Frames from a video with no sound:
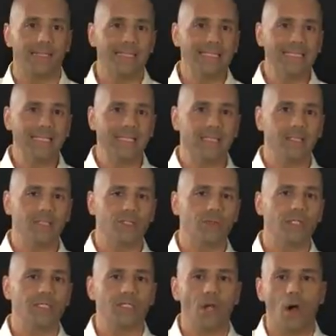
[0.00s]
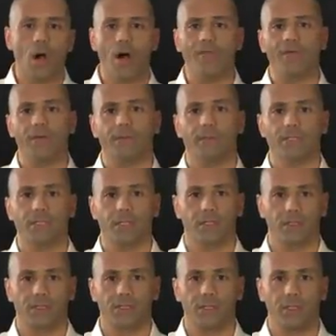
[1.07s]
that this industry is often
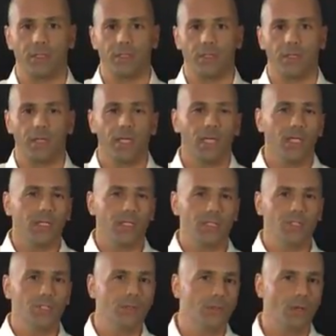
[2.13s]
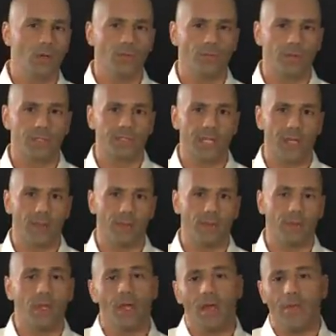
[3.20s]
misunderstood. Did you know, for
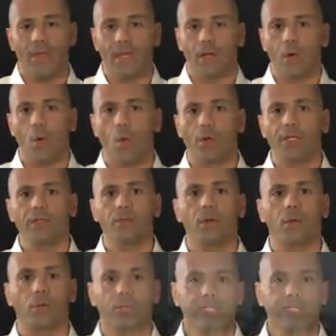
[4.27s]
example, that according to a